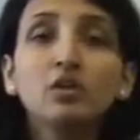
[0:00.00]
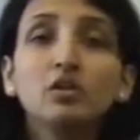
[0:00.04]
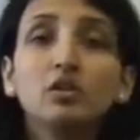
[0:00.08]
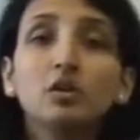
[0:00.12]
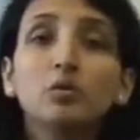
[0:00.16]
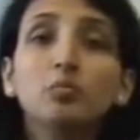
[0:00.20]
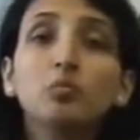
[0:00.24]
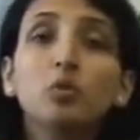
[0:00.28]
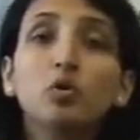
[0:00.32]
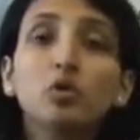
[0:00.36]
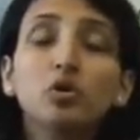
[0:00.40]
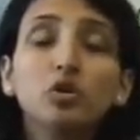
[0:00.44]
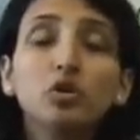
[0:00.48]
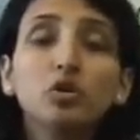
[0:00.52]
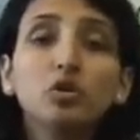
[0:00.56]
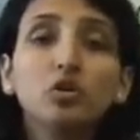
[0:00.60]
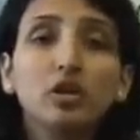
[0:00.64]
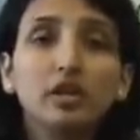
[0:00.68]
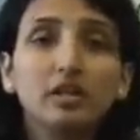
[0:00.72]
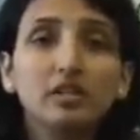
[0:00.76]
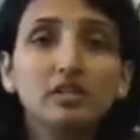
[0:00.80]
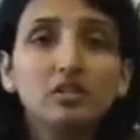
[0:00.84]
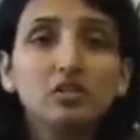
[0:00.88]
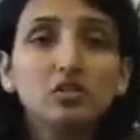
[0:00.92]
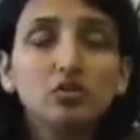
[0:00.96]
The more you
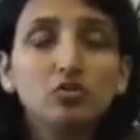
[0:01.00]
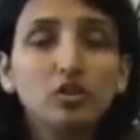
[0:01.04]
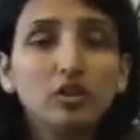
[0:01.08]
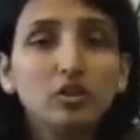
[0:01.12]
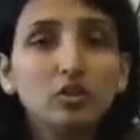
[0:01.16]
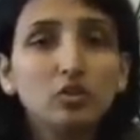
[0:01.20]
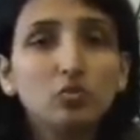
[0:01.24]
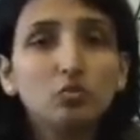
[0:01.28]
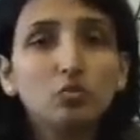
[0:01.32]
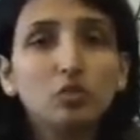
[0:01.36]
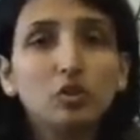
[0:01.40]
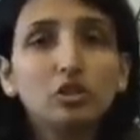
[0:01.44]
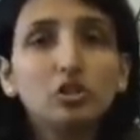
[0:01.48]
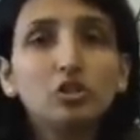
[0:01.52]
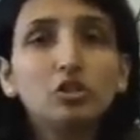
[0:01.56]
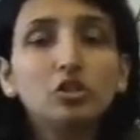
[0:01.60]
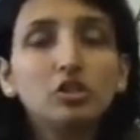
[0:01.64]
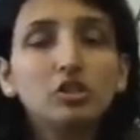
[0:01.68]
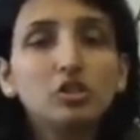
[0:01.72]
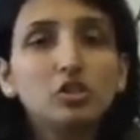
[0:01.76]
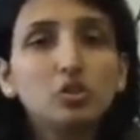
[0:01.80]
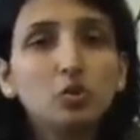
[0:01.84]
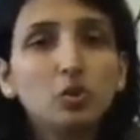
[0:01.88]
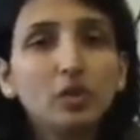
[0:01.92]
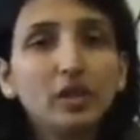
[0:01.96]
concentrate on what
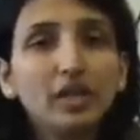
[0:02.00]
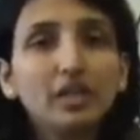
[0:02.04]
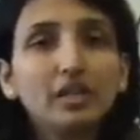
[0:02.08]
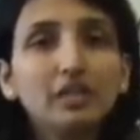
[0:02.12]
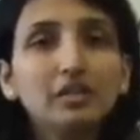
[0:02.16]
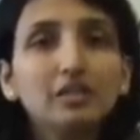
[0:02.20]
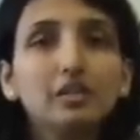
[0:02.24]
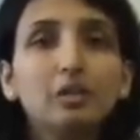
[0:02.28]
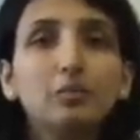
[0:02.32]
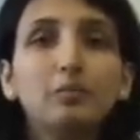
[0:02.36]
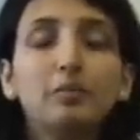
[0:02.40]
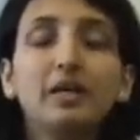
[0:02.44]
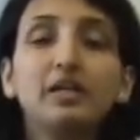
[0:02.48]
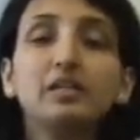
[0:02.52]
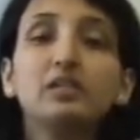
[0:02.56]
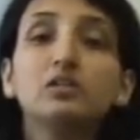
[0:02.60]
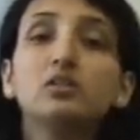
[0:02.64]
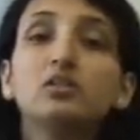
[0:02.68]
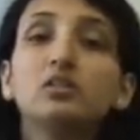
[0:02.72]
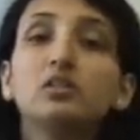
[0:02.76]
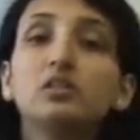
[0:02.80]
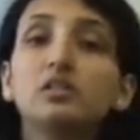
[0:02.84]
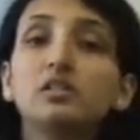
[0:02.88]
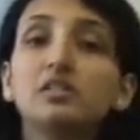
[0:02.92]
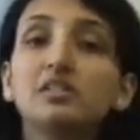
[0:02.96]
you're doing, the
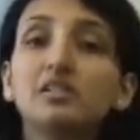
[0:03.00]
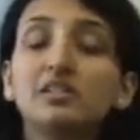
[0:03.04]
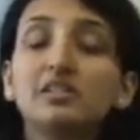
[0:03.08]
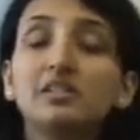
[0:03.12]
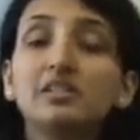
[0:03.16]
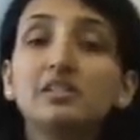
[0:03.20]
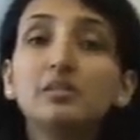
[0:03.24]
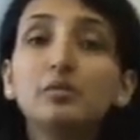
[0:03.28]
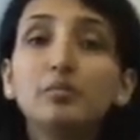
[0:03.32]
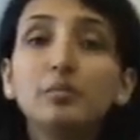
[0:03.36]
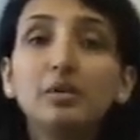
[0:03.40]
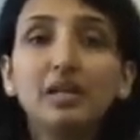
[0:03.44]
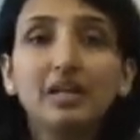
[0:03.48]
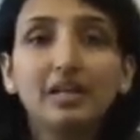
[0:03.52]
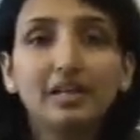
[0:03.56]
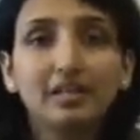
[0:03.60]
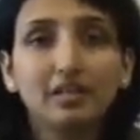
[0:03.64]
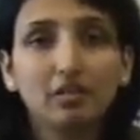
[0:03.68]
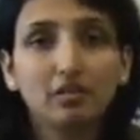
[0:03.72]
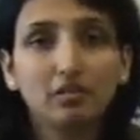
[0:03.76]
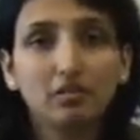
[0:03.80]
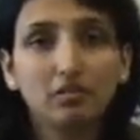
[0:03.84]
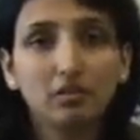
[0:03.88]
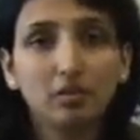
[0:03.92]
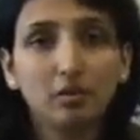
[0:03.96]
better it is
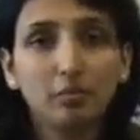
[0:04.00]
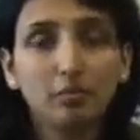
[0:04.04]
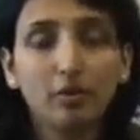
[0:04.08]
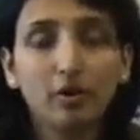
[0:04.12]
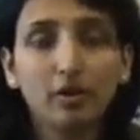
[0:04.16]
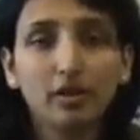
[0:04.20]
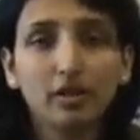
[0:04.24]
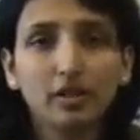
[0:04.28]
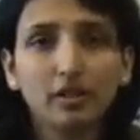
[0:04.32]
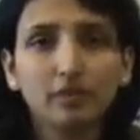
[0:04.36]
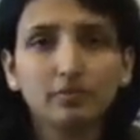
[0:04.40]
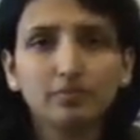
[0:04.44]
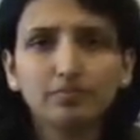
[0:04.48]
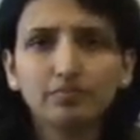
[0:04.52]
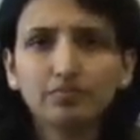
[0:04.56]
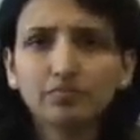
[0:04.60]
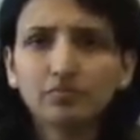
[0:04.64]
assimilated in the body.